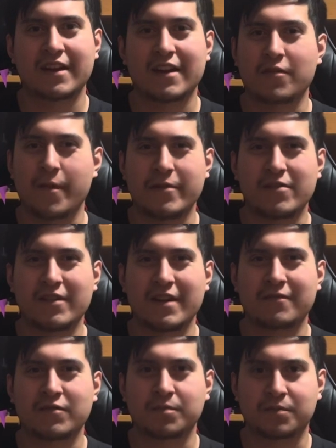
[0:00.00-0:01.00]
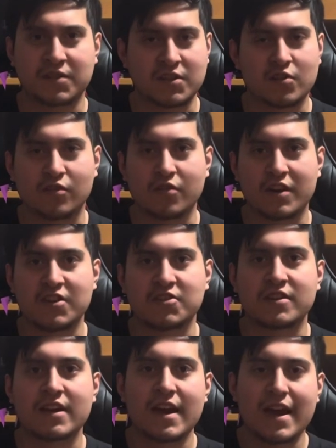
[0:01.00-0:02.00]
can't remember her name from Sister
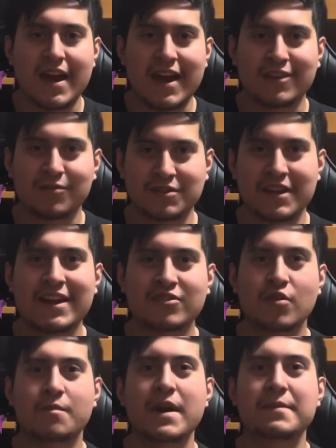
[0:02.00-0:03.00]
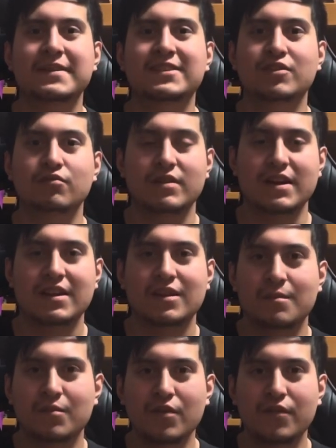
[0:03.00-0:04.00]
Location, and there was an actual baby suit in
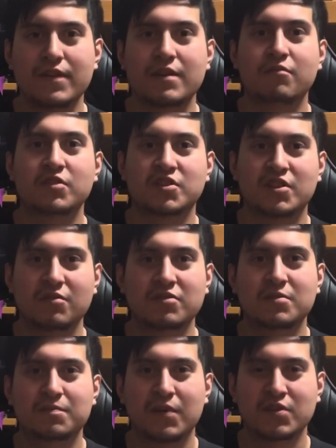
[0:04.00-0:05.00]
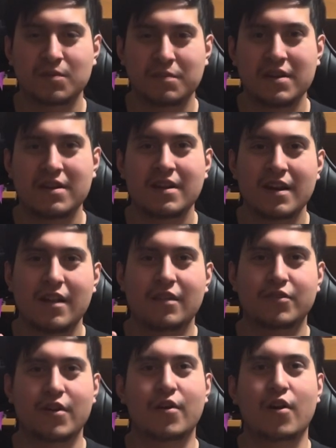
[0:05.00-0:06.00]
the movie, which she was supposed to be
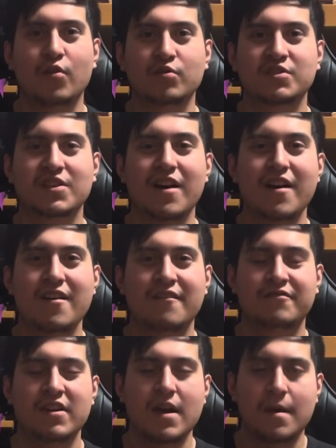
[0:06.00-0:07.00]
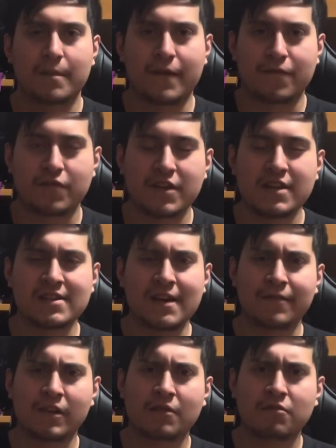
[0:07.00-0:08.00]
the host of. But for this, I
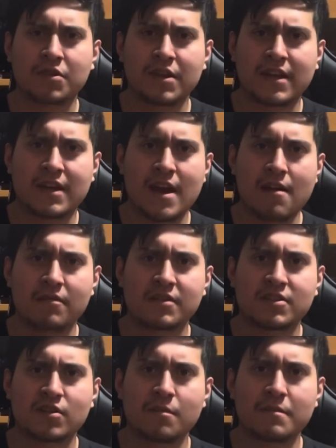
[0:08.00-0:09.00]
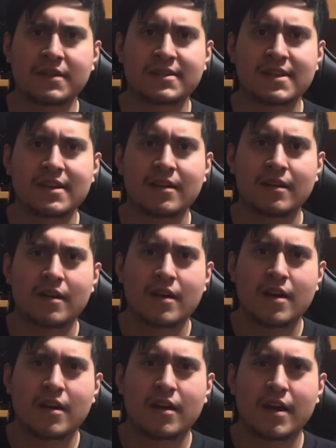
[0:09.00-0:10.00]
feel like with Garrett still missing,
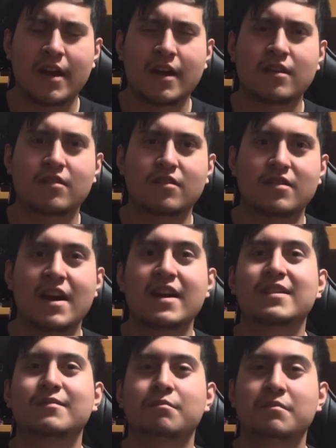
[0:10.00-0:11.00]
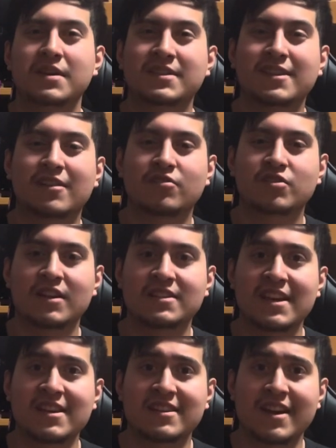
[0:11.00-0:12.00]
and not missing, or should I
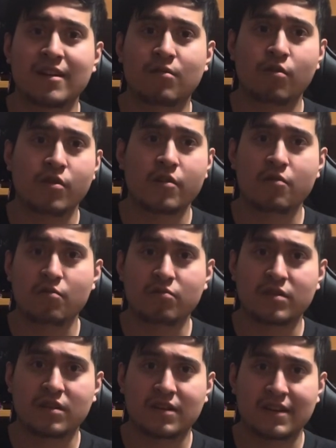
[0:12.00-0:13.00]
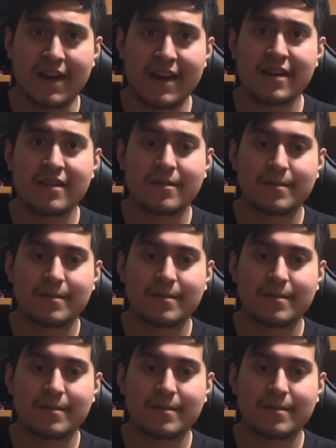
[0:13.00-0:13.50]
say dead, quote unquote dead,